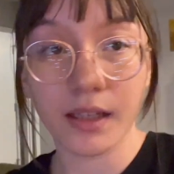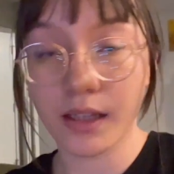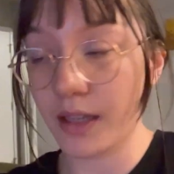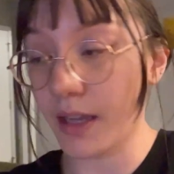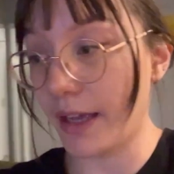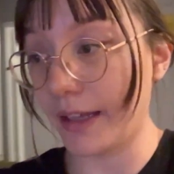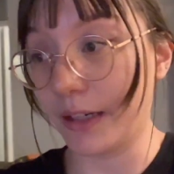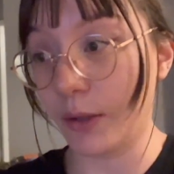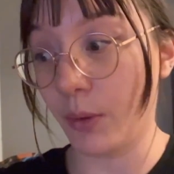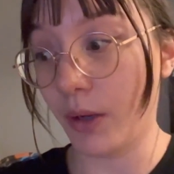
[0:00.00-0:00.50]

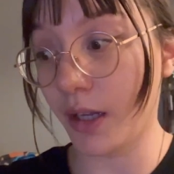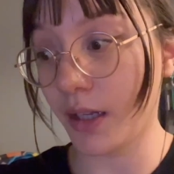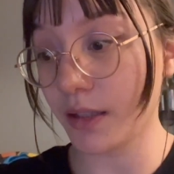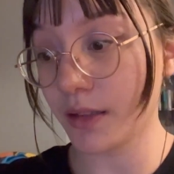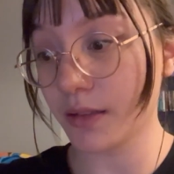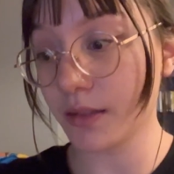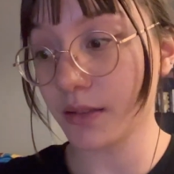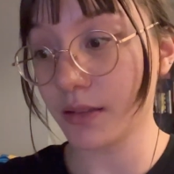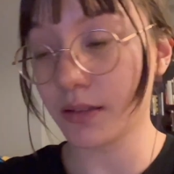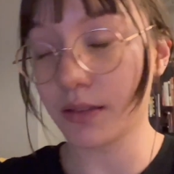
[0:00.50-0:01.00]
Anyway,
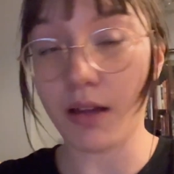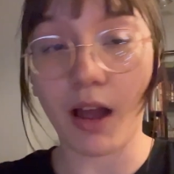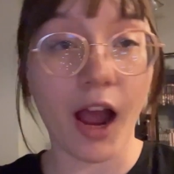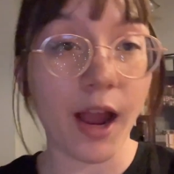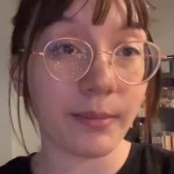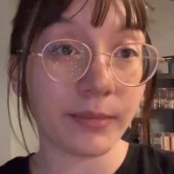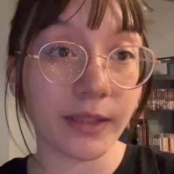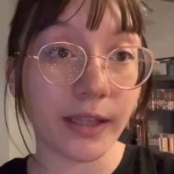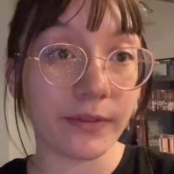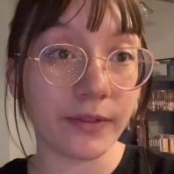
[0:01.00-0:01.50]

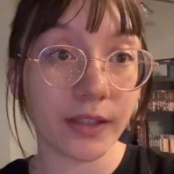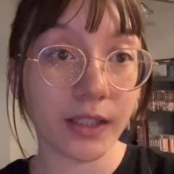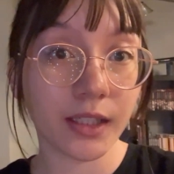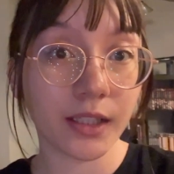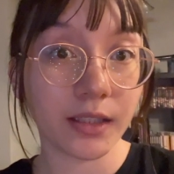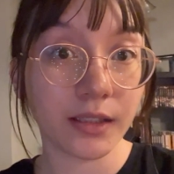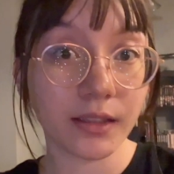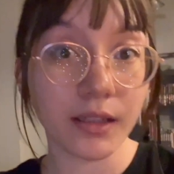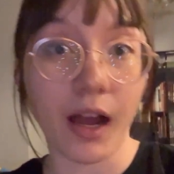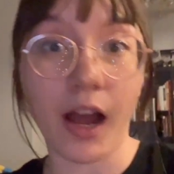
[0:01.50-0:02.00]
I'm loving
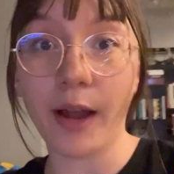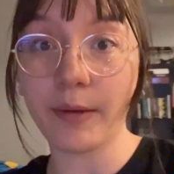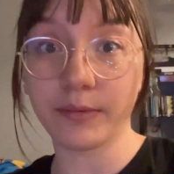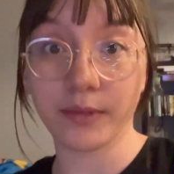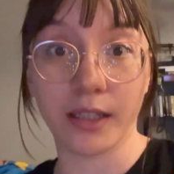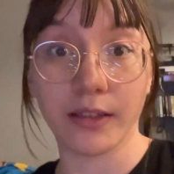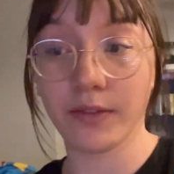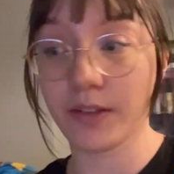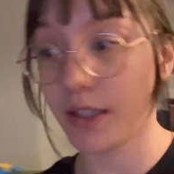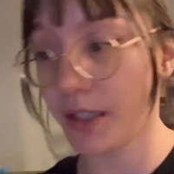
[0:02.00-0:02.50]
it. I'm
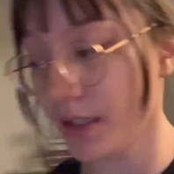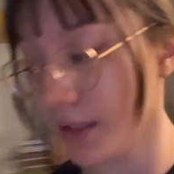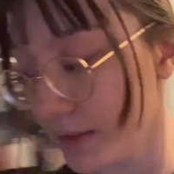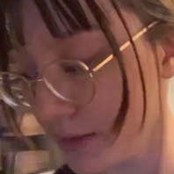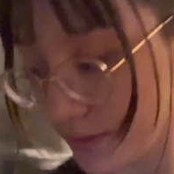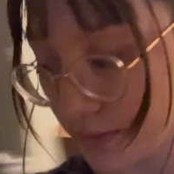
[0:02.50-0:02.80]
loving it.